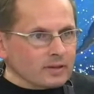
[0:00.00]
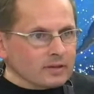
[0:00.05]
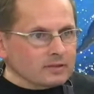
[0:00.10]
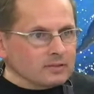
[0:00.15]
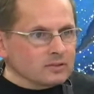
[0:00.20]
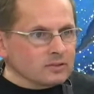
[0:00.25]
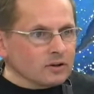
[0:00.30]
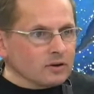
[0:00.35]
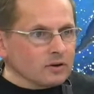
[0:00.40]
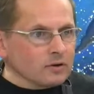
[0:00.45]

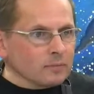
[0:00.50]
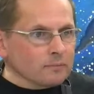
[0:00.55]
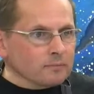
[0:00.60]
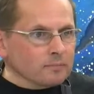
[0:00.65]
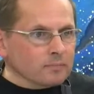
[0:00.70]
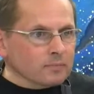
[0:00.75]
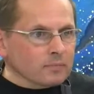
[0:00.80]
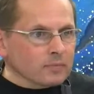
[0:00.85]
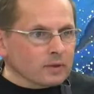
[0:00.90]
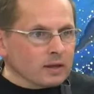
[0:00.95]
So,
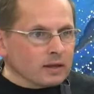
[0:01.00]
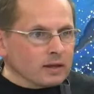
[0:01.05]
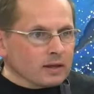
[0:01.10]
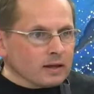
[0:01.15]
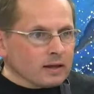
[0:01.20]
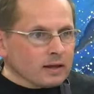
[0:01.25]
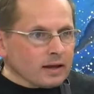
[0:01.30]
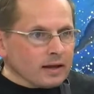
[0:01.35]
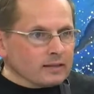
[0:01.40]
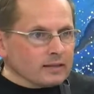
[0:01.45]

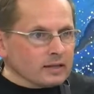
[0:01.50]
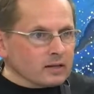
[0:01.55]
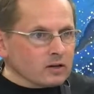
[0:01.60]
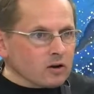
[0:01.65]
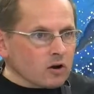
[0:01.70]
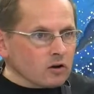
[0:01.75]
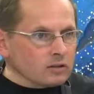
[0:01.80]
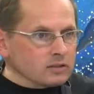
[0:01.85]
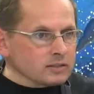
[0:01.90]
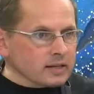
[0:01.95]
and then
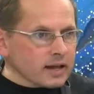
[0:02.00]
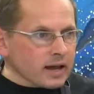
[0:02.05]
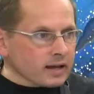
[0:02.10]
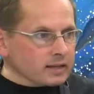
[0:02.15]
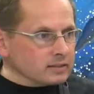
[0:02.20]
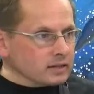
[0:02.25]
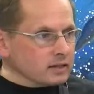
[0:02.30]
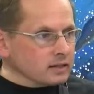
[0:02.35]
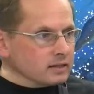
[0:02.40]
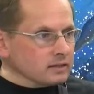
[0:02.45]
Carla's
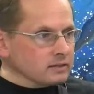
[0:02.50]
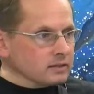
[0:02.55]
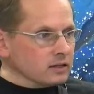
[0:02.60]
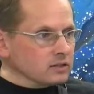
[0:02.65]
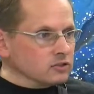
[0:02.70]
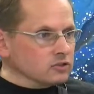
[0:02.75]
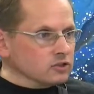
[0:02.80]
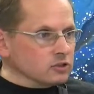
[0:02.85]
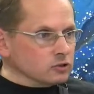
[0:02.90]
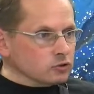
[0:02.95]
asking,
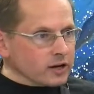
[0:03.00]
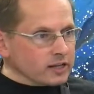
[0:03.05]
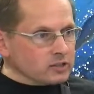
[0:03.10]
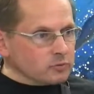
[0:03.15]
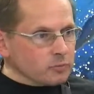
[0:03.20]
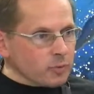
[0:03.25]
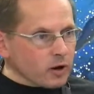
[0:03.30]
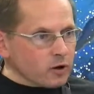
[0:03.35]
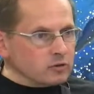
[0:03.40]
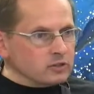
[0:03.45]
does the
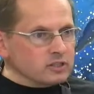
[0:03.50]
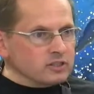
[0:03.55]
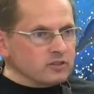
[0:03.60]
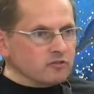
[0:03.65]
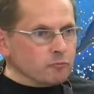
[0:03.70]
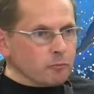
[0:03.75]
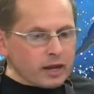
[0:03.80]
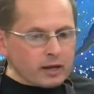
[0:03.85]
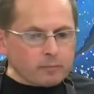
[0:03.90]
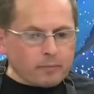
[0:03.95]
transparency
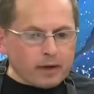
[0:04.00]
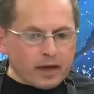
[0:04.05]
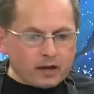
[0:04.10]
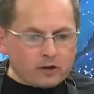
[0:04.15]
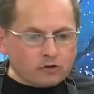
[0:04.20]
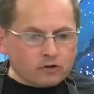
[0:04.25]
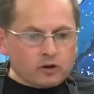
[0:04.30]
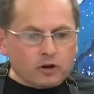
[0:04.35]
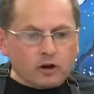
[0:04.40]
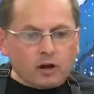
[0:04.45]
of paint
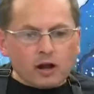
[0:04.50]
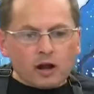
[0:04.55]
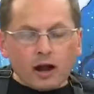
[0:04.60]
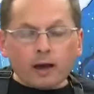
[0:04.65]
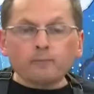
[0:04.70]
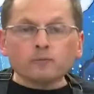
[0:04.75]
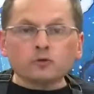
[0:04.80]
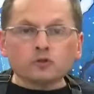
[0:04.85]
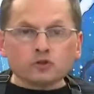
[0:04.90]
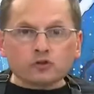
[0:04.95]
matter?
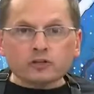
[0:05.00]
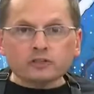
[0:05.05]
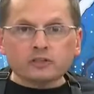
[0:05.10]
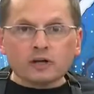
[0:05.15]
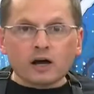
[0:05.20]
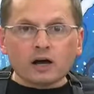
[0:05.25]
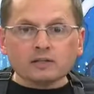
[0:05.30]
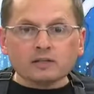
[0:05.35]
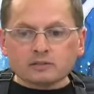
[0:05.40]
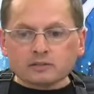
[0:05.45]
I'm sure it
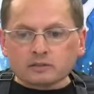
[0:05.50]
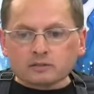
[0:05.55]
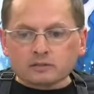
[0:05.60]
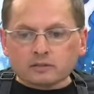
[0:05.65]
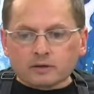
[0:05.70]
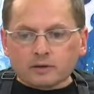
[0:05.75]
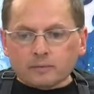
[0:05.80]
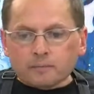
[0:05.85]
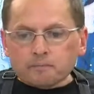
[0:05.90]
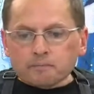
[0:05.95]
does.
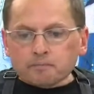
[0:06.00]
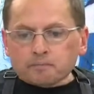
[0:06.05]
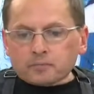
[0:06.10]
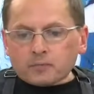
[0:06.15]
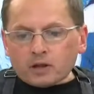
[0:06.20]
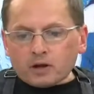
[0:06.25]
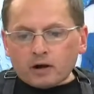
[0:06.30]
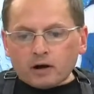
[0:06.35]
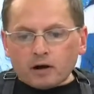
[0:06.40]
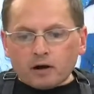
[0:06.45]

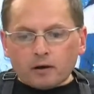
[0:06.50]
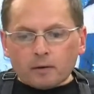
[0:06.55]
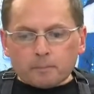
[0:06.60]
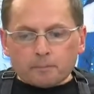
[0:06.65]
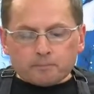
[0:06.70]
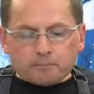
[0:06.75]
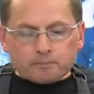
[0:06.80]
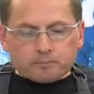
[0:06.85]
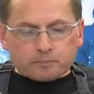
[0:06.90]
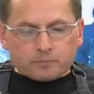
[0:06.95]

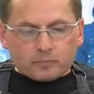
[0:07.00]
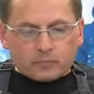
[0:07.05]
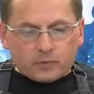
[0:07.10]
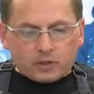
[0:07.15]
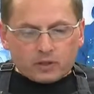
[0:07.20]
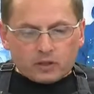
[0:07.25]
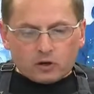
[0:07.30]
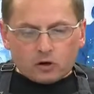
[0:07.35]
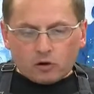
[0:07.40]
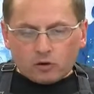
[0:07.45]
Some
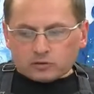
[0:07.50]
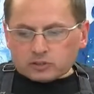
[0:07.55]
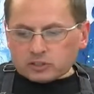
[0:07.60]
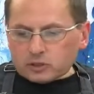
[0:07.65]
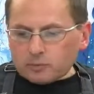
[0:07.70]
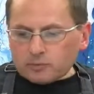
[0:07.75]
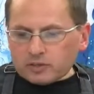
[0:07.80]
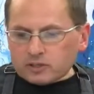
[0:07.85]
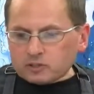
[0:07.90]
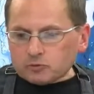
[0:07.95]

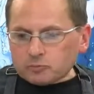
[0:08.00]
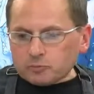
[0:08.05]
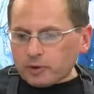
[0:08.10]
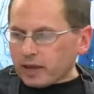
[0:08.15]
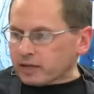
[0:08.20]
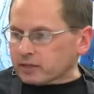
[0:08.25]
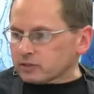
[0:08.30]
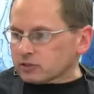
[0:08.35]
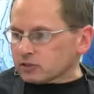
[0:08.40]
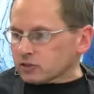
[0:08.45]
of these
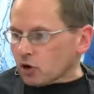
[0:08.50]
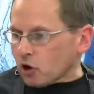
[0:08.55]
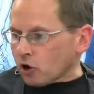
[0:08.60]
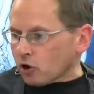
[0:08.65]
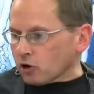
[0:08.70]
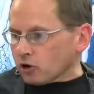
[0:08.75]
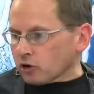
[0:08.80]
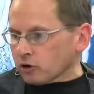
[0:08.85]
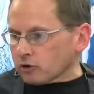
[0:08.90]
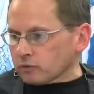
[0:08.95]
paints
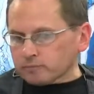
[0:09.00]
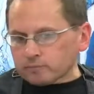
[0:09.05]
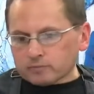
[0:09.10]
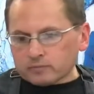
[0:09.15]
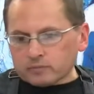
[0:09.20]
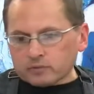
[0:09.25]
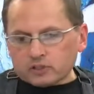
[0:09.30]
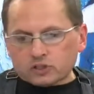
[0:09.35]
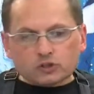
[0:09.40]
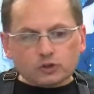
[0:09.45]
the
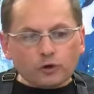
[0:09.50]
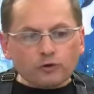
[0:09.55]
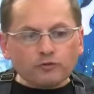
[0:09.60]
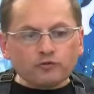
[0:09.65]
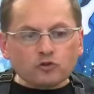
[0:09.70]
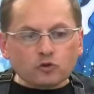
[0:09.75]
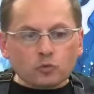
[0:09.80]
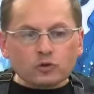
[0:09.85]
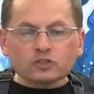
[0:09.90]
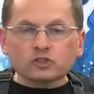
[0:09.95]

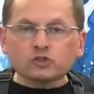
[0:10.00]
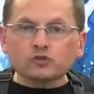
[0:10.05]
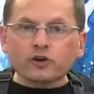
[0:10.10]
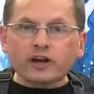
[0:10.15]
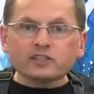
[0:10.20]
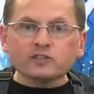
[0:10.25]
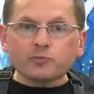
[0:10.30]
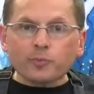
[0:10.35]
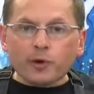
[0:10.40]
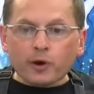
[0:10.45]
silver was
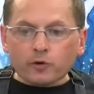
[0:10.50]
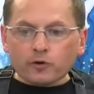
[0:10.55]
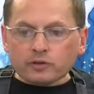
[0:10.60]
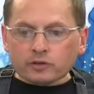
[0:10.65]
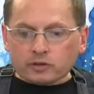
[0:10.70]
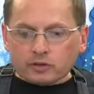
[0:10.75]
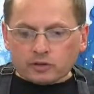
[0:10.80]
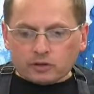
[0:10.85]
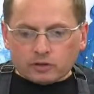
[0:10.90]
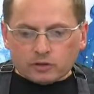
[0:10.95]

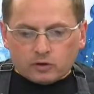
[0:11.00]
transparent.